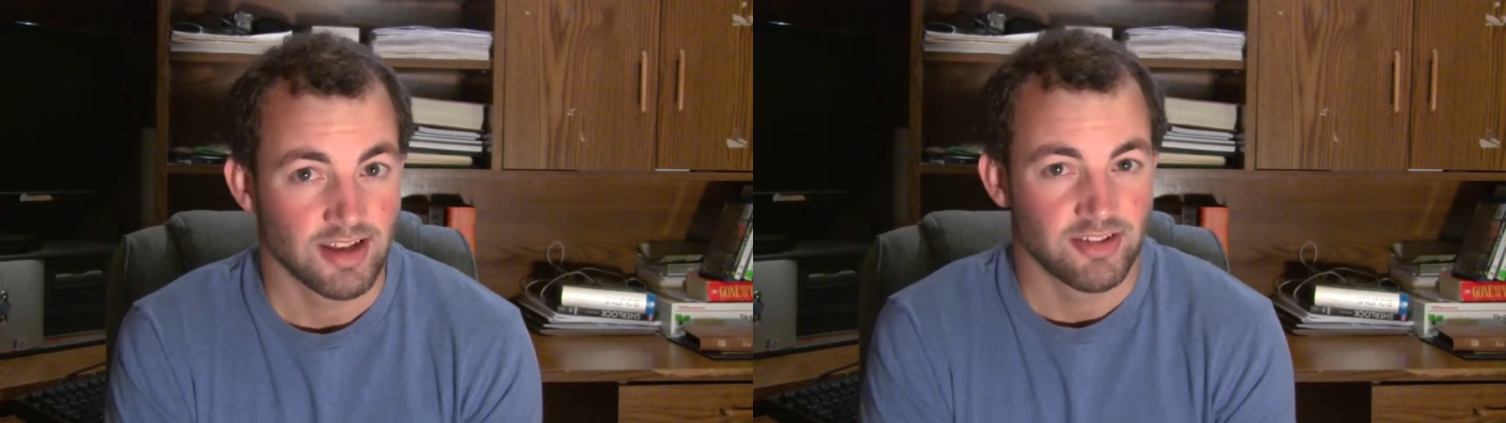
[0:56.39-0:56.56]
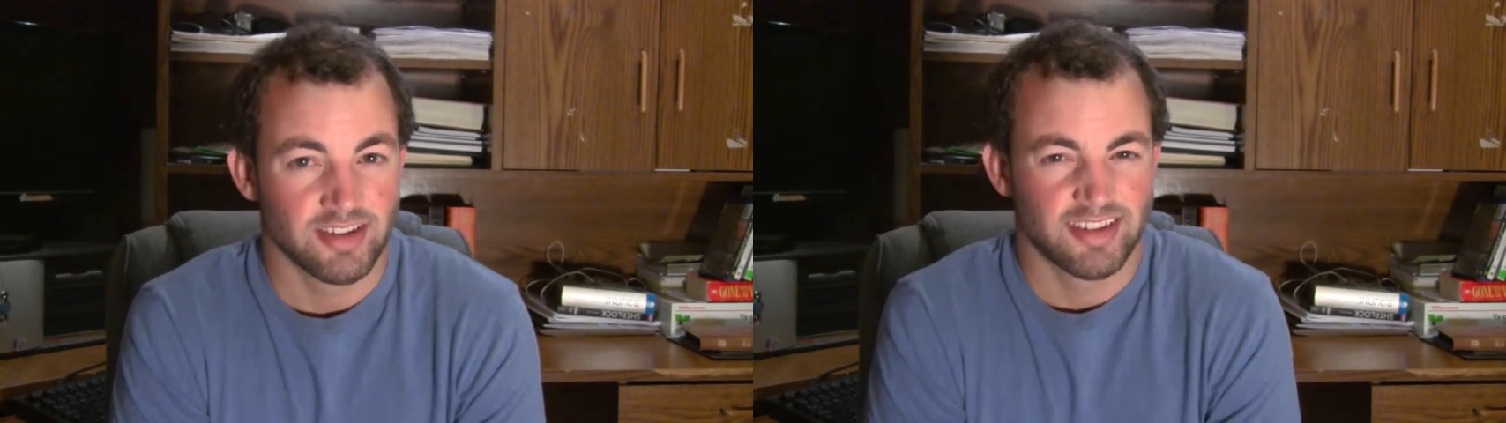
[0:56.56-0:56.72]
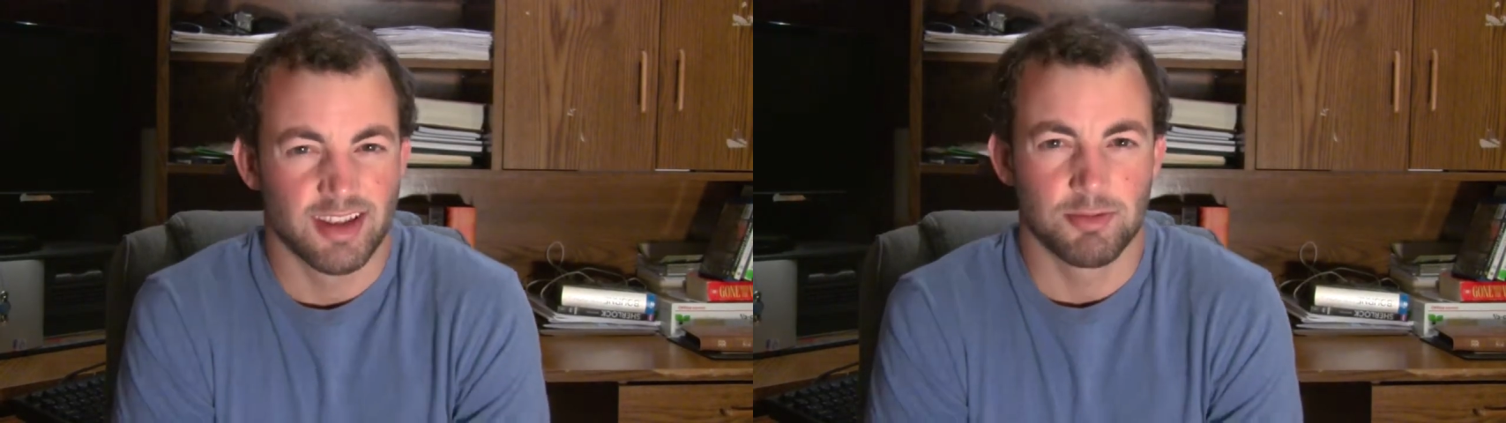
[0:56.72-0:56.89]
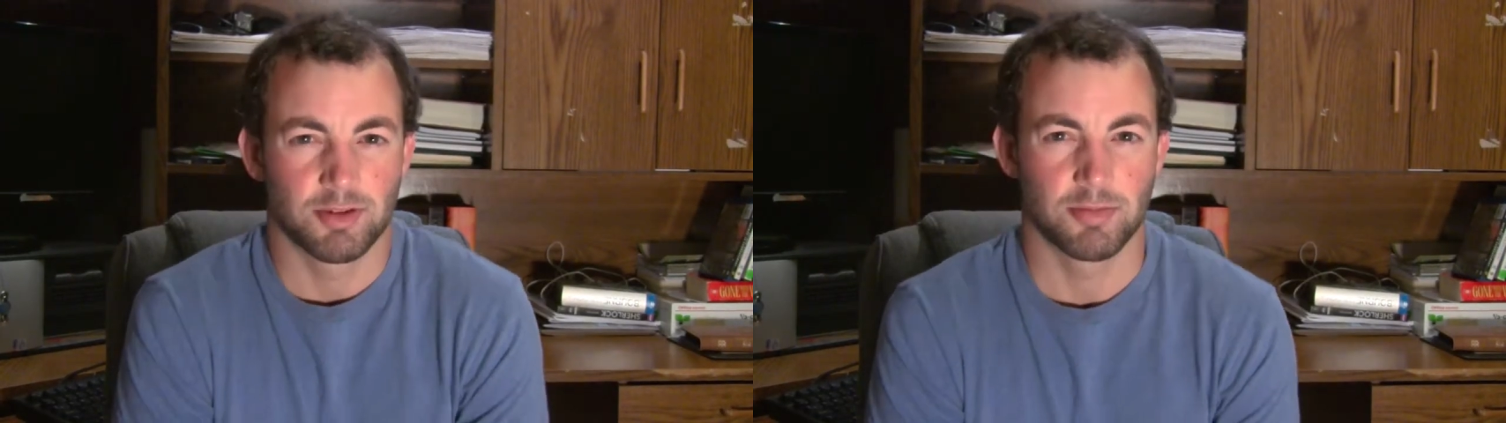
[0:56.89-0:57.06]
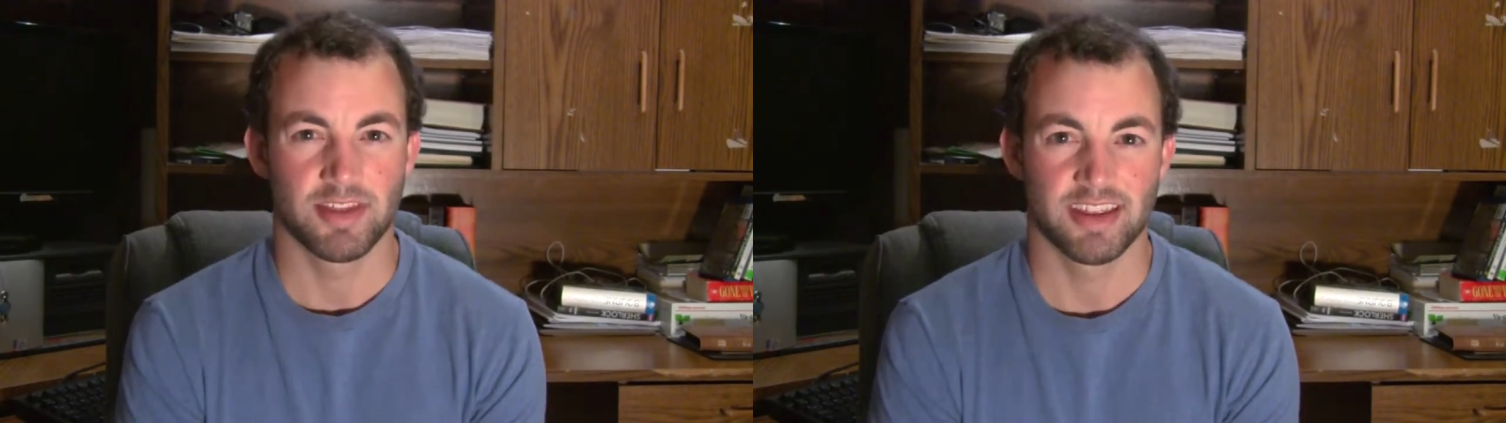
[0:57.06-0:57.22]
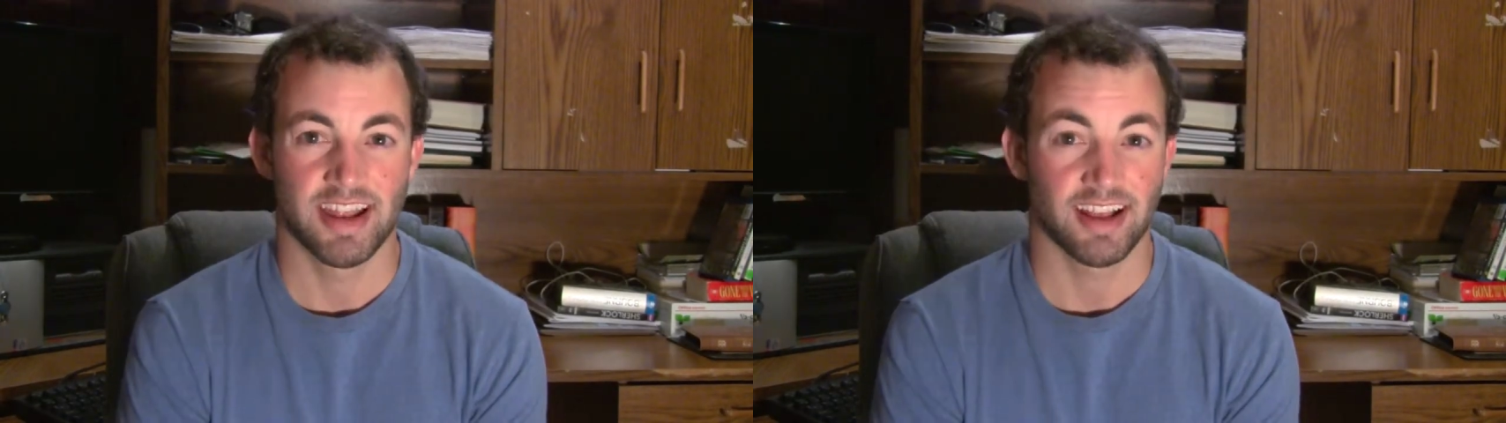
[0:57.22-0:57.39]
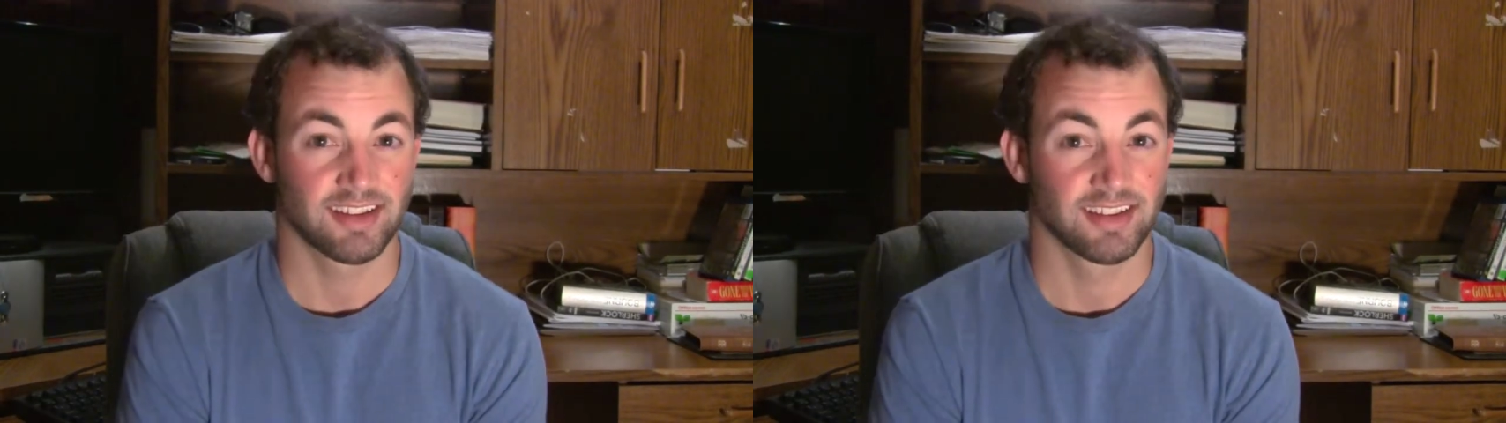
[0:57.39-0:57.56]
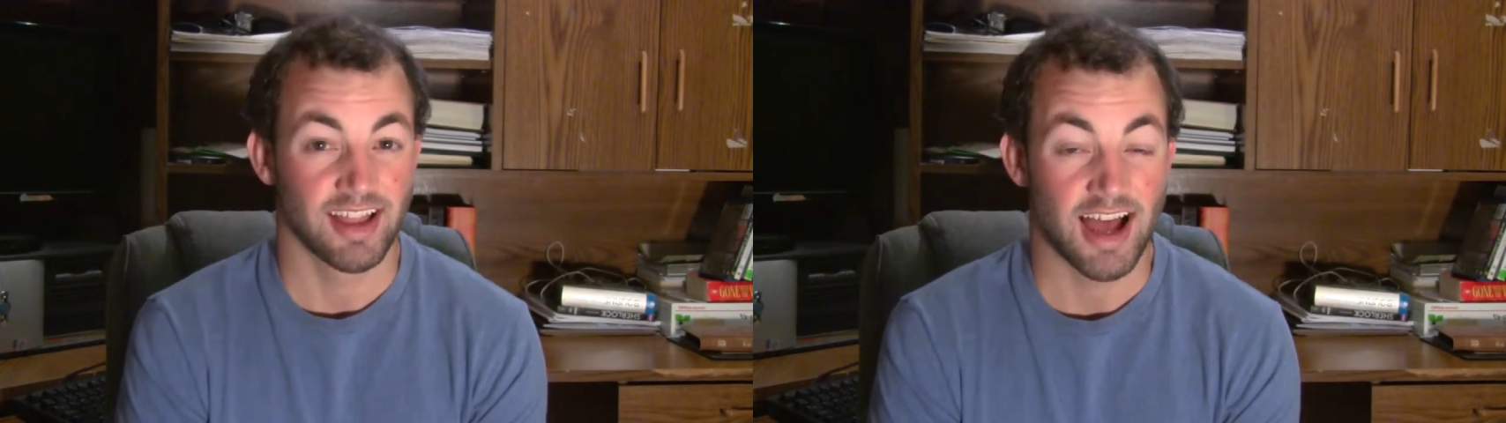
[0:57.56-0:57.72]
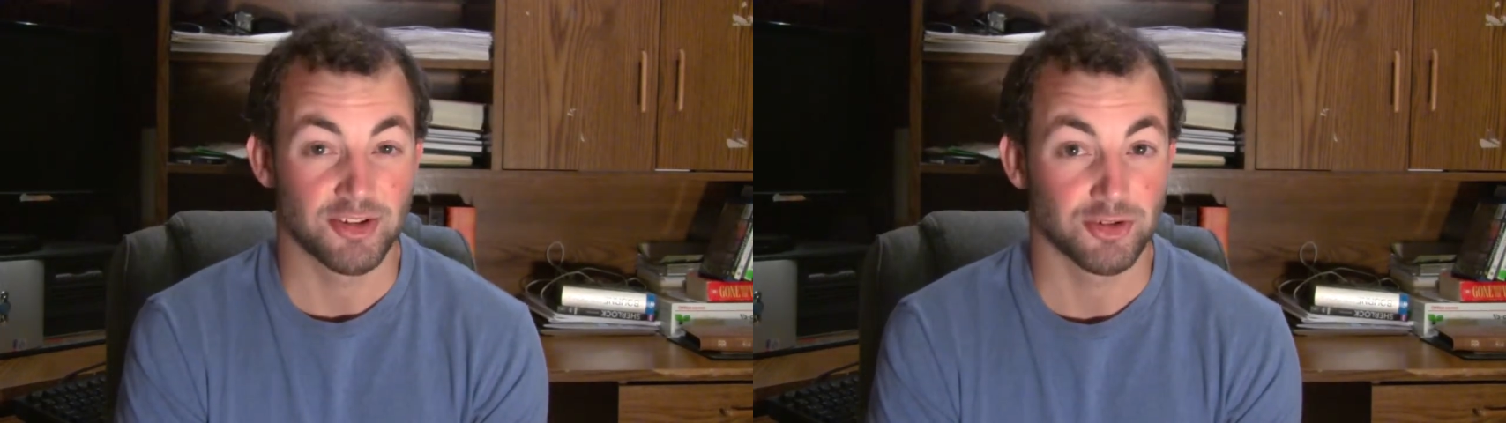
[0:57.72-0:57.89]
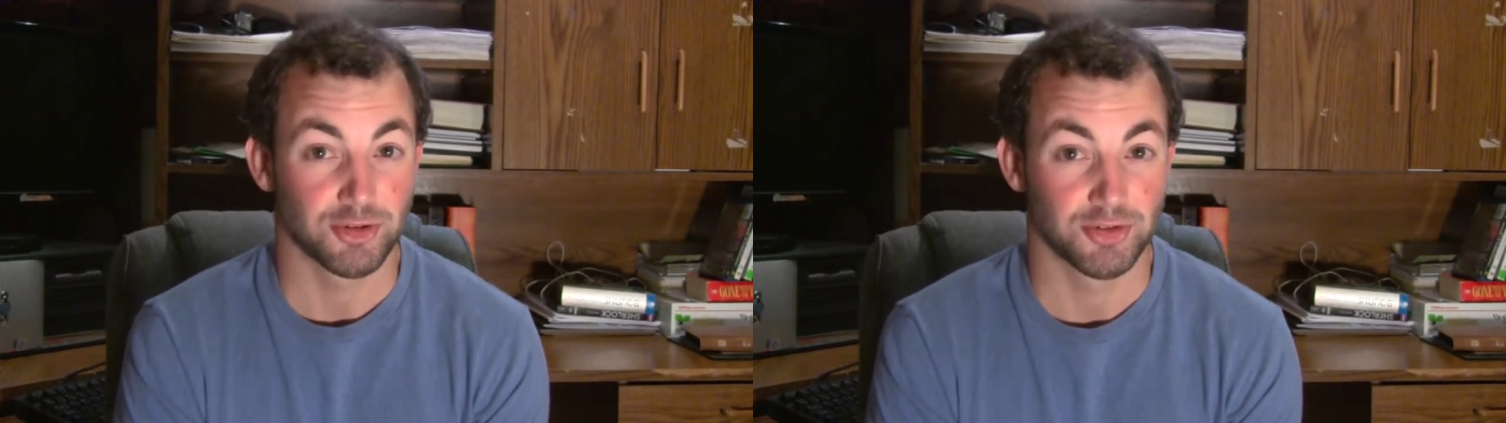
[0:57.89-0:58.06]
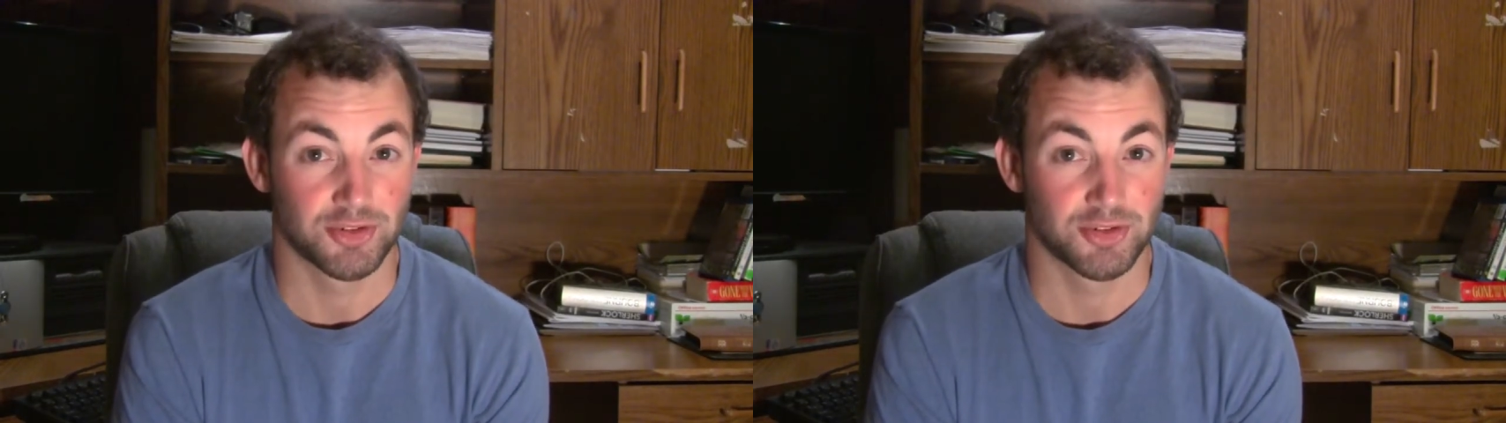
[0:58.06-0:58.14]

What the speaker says: It just seems to be the next logical